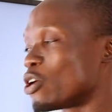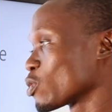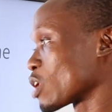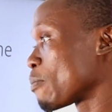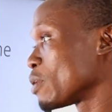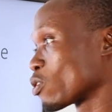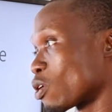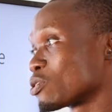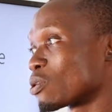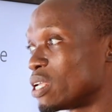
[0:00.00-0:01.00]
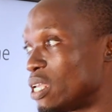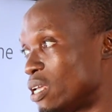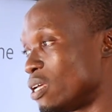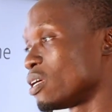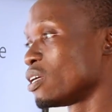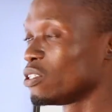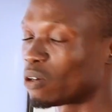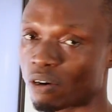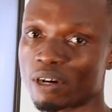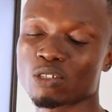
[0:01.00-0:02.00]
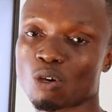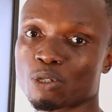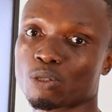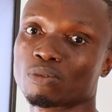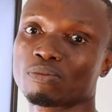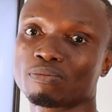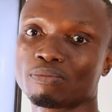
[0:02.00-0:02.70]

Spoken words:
So that makes option A the correct option.